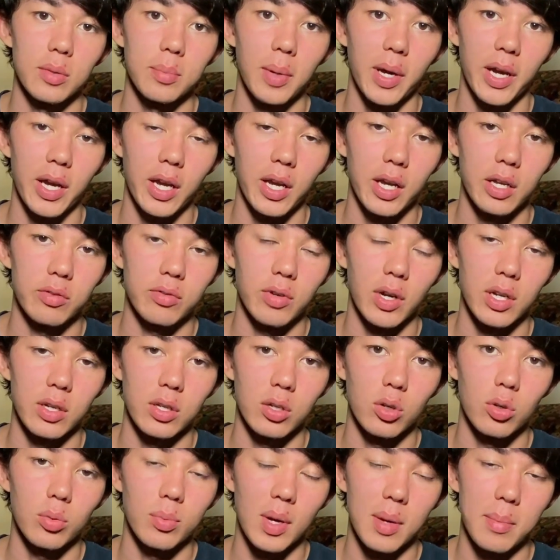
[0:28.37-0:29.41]
by handwriting
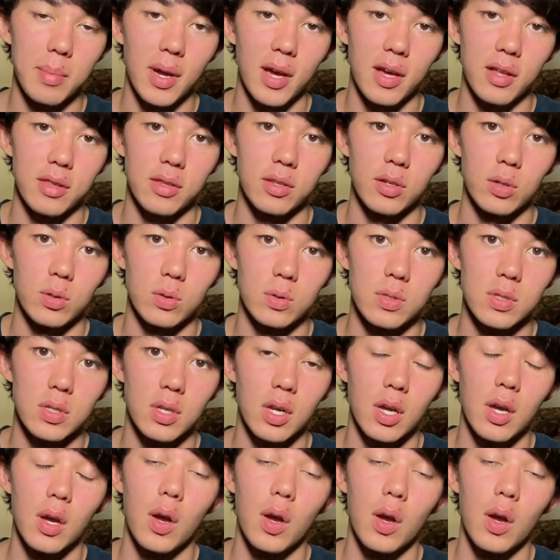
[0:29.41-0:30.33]
all my math notes.